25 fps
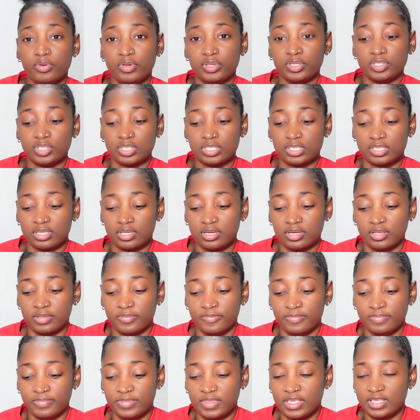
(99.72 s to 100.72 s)
you're just gonna
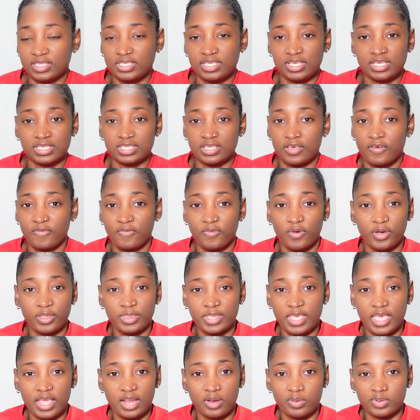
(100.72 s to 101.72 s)
think to yourself, what
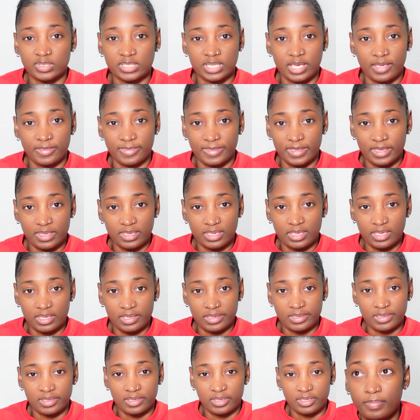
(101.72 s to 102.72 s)
the hell was I
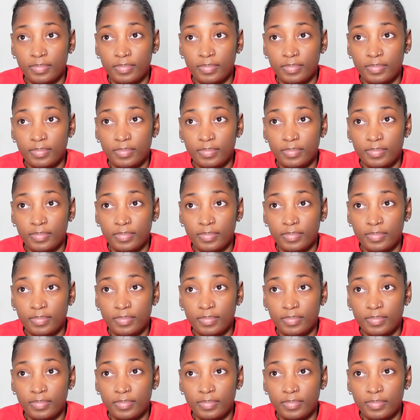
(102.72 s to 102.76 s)
thinking?